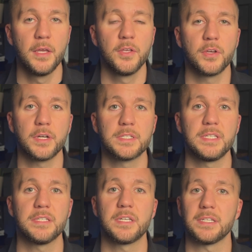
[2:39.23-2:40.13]
you're going to see
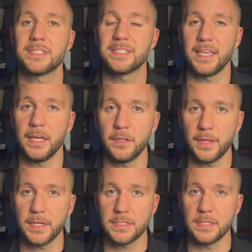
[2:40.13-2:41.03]
it's going to scale
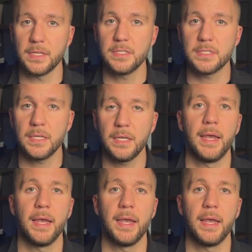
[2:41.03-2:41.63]
nice and easy,